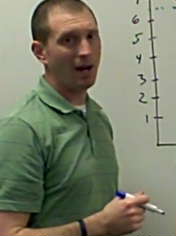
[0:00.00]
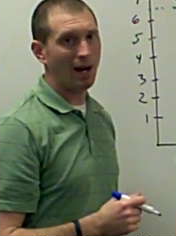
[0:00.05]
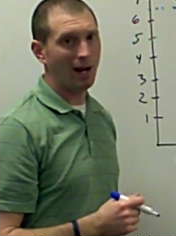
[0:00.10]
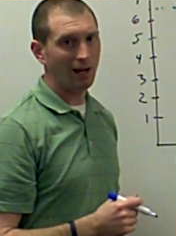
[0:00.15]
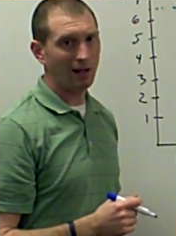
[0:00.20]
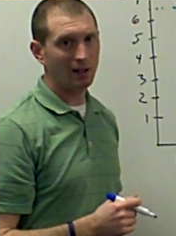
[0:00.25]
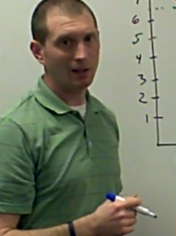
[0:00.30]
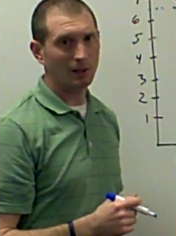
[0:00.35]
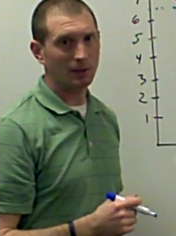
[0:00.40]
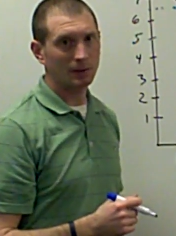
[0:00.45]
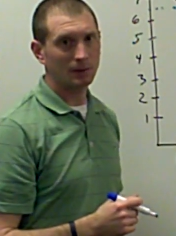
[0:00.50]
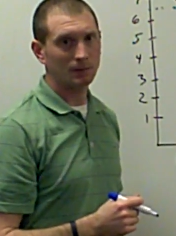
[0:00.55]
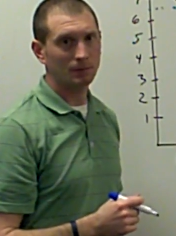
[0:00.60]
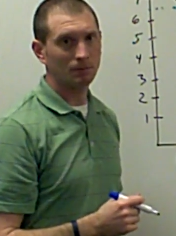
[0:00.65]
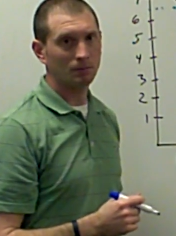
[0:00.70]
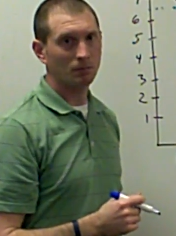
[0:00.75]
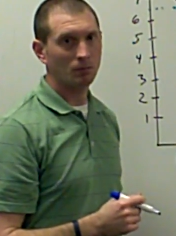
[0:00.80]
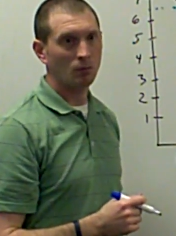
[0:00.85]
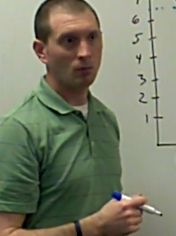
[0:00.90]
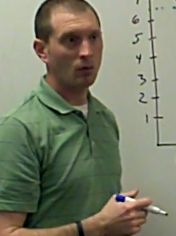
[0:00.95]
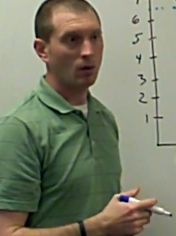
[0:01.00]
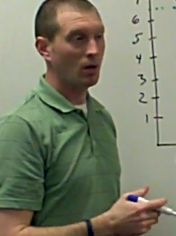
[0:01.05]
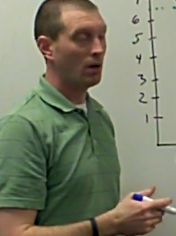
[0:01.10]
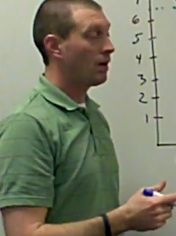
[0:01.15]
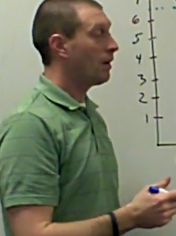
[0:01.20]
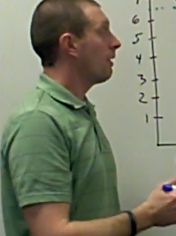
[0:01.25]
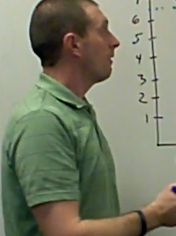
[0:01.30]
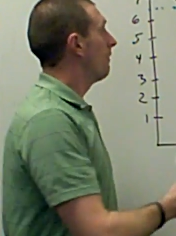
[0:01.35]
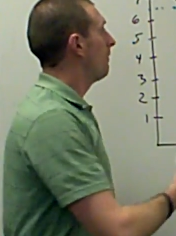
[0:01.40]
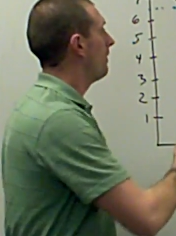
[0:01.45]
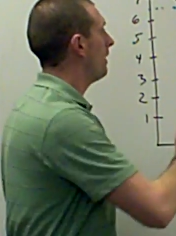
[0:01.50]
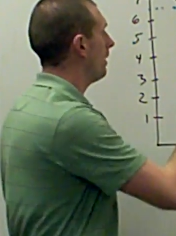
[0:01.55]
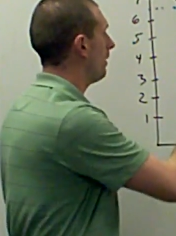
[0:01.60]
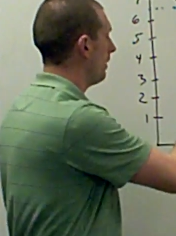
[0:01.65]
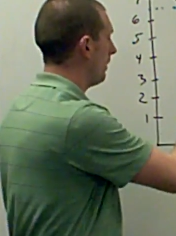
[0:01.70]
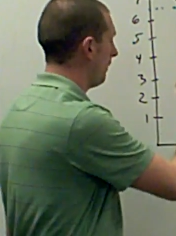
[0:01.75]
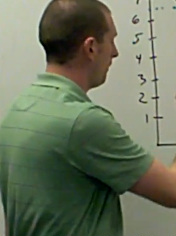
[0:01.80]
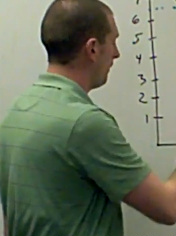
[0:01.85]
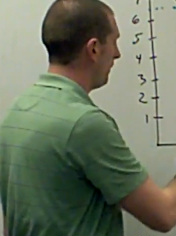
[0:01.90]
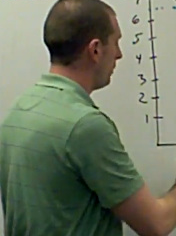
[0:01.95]
pack,
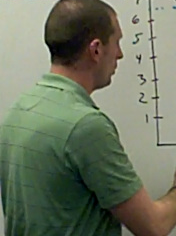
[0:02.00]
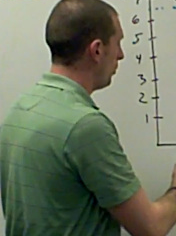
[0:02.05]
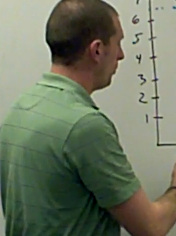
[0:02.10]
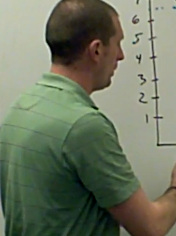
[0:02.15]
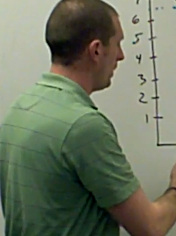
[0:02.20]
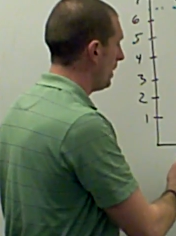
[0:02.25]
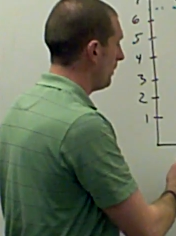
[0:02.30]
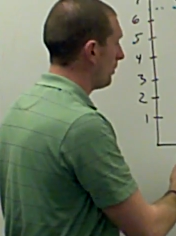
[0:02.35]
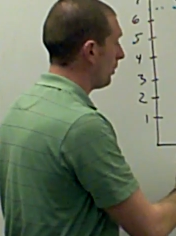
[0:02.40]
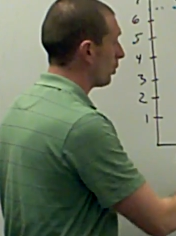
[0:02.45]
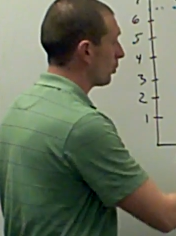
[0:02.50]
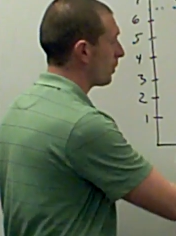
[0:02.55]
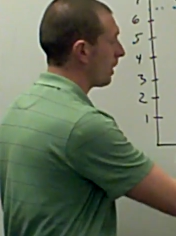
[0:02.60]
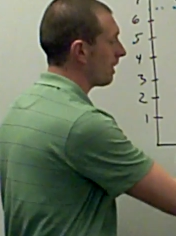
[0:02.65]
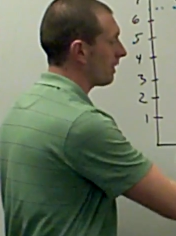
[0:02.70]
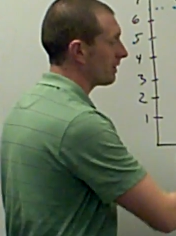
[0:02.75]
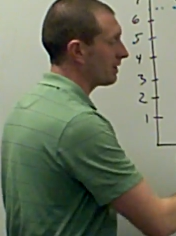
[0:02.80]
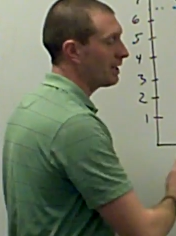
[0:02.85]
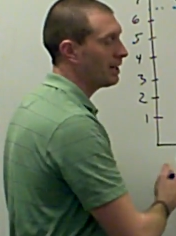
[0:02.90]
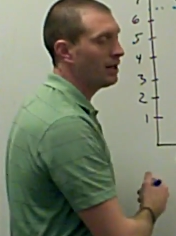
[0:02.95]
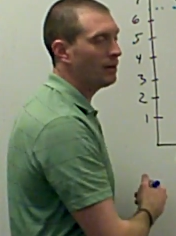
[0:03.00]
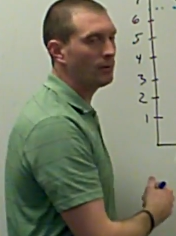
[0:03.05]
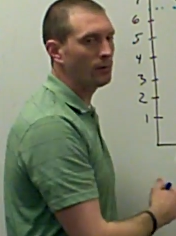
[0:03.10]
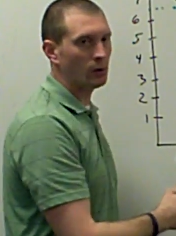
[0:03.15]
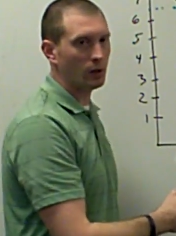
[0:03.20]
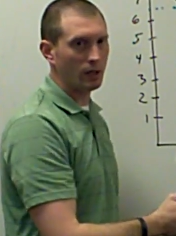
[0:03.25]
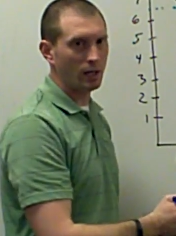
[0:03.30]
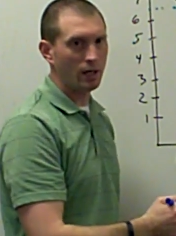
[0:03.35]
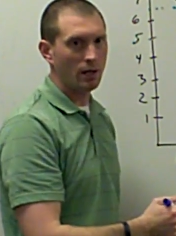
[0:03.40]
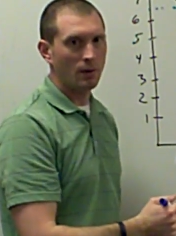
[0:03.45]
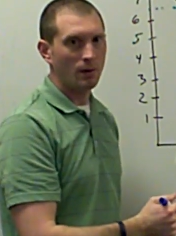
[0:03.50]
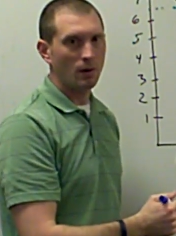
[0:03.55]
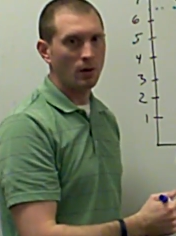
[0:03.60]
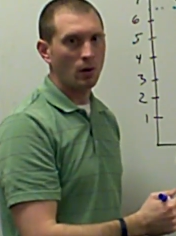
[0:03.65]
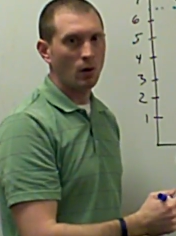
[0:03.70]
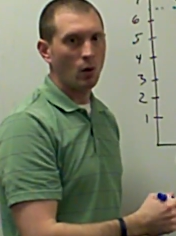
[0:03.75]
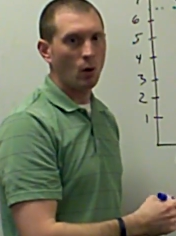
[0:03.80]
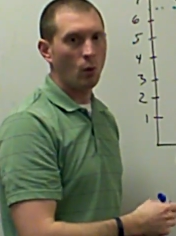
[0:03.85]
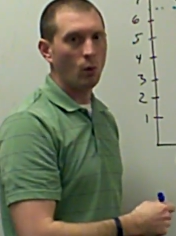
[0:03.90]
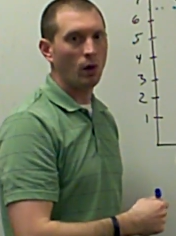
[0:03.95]
very few people relatively
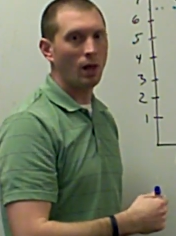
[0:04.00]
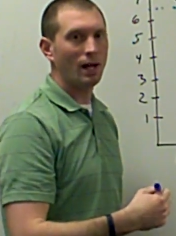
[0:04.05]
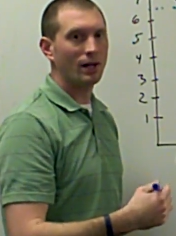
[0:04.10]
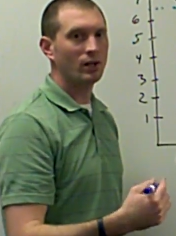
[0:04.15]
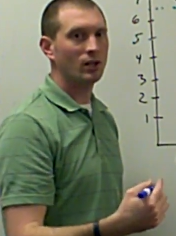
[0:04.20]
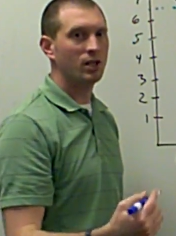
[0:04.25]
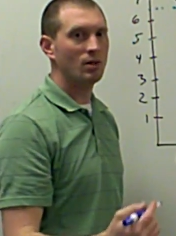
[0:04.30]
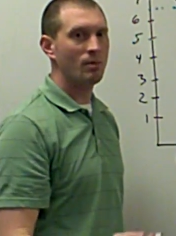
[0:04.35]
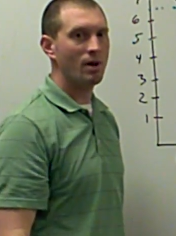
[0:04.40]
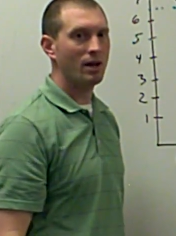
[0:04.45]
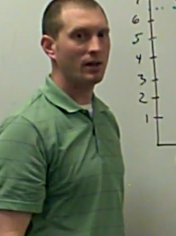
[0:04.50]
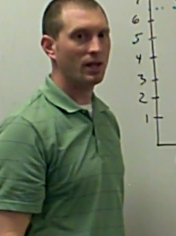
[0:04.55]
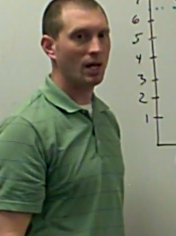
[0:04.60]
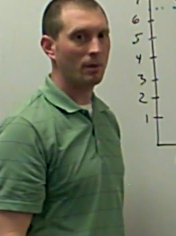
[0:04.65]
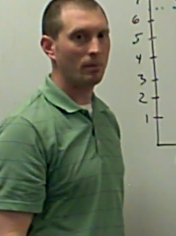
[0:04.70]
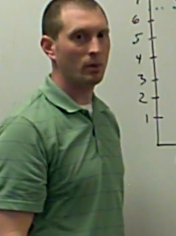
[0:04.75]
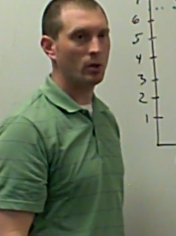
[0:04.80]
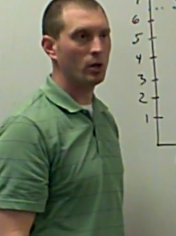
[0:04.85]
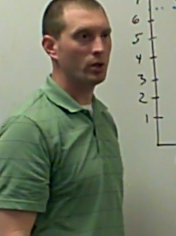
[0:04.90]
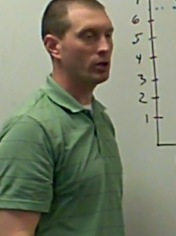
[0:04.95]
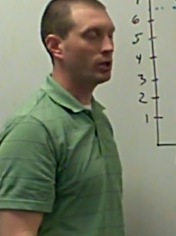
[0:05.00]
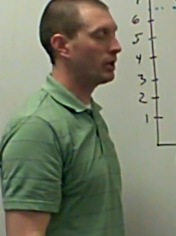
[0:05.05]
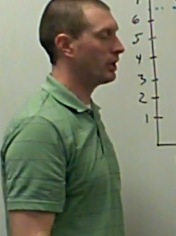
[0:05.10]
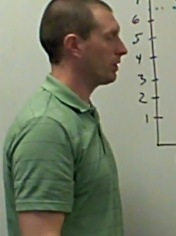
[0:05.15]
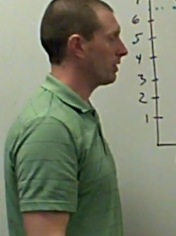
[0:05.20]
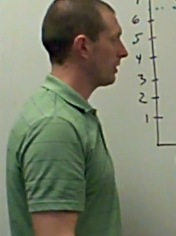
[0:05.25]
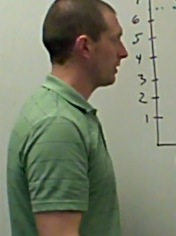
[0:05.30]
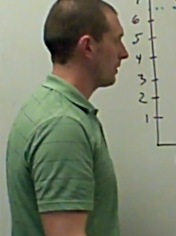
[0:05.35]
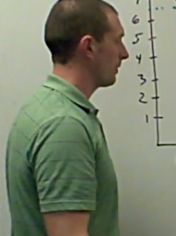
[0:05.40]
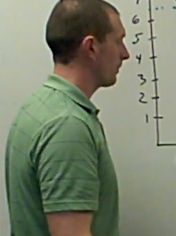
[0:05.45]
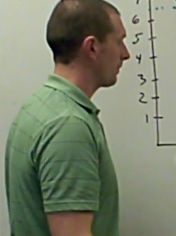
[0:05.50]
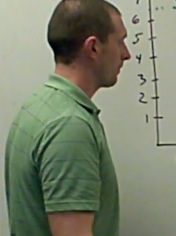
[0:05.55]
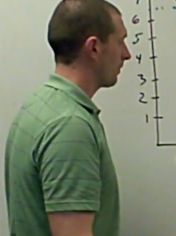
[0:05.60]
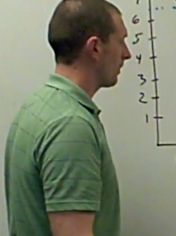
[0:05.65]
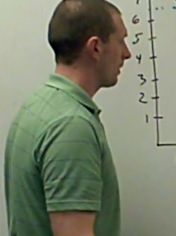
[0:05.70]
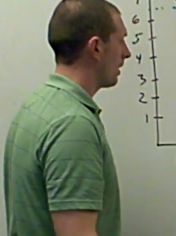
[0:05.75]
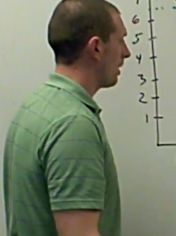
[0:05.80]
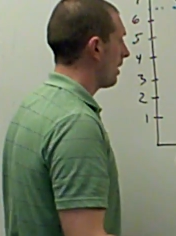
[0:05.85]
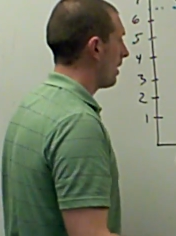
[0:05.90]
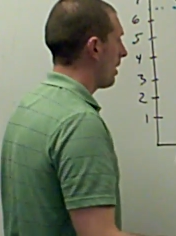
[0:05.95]
will actually make that purchase.
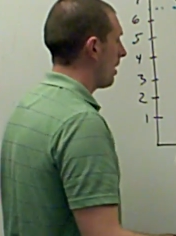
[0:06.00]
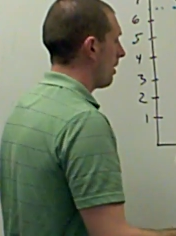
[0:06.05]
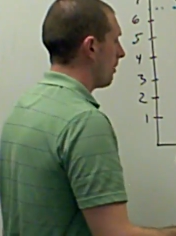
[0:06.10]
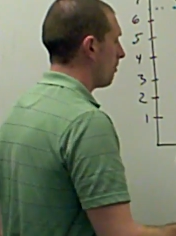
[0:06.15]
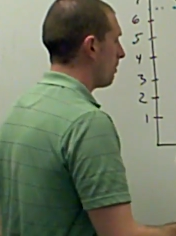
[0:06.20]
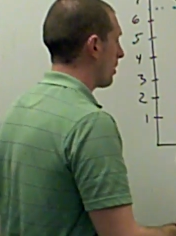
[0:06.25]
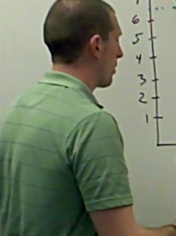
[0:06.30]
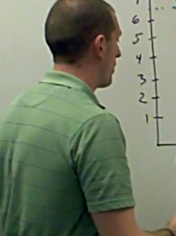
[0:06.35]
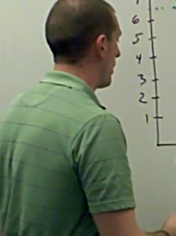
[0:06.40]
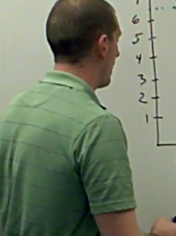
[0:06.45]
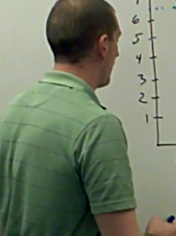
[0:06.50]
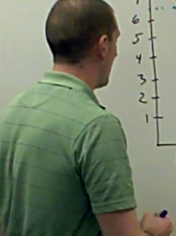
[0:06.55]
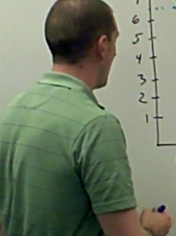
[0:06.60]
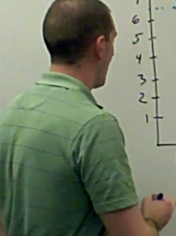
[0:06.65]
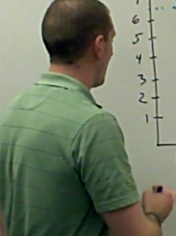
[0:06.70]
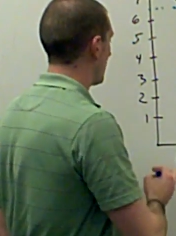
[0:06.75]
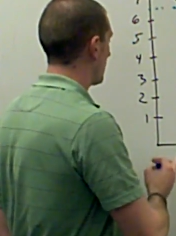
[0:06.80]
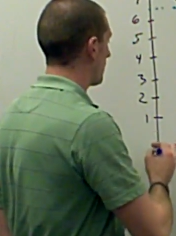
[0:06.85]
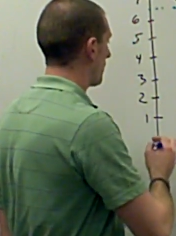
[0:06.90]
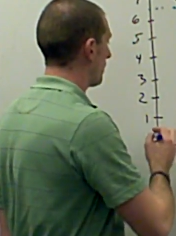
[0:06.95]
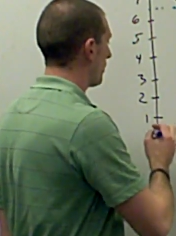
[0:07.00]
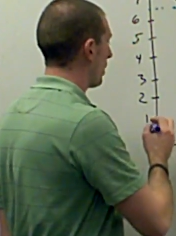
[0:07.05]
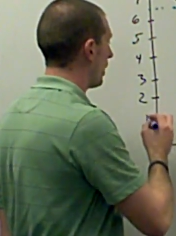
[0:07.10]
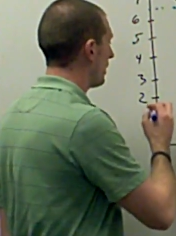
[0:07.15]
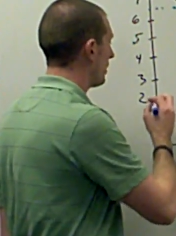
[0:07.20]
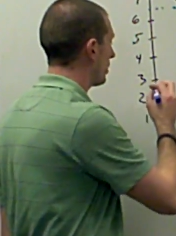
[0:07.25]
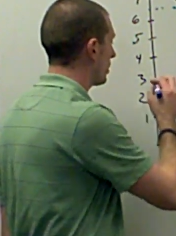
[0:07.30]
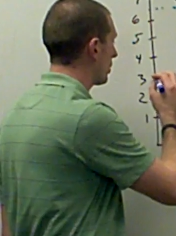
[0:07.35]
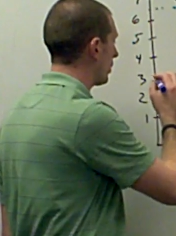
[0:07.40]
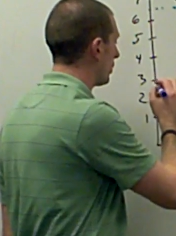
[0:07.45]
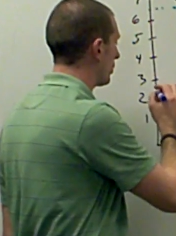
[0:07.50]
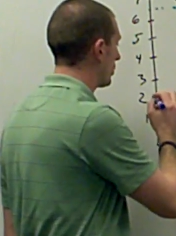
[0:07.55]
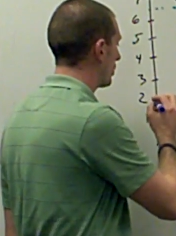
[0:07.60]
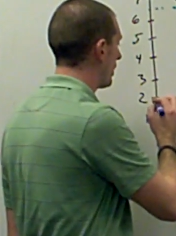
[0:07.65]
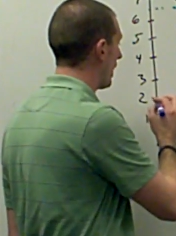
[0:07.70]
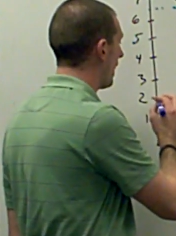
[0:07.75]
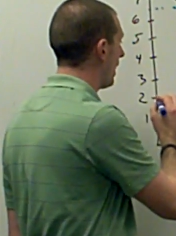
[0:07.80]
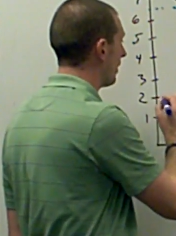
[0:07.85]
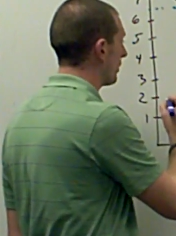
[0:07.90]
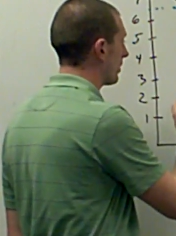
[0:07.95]
But then as the price goes
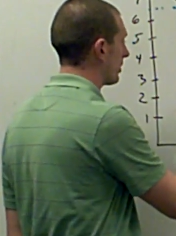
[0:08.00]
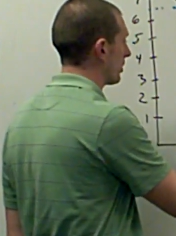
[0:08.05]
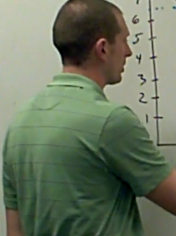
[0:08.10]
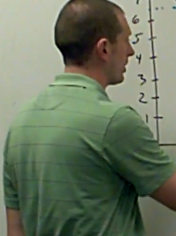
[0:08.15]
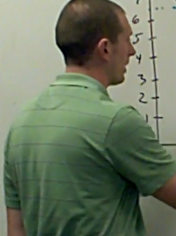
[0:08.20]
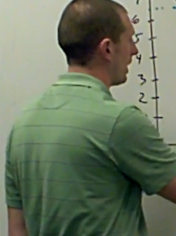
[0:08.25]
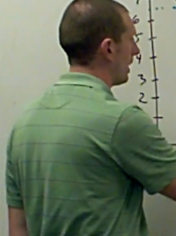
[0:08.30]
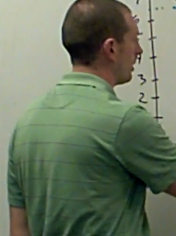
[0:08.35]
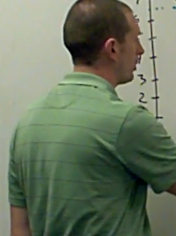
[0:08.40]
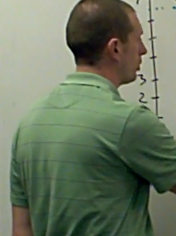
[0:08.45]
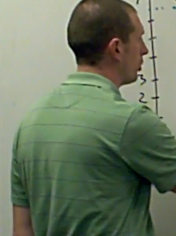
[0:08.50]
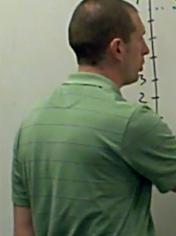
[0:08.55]
down to say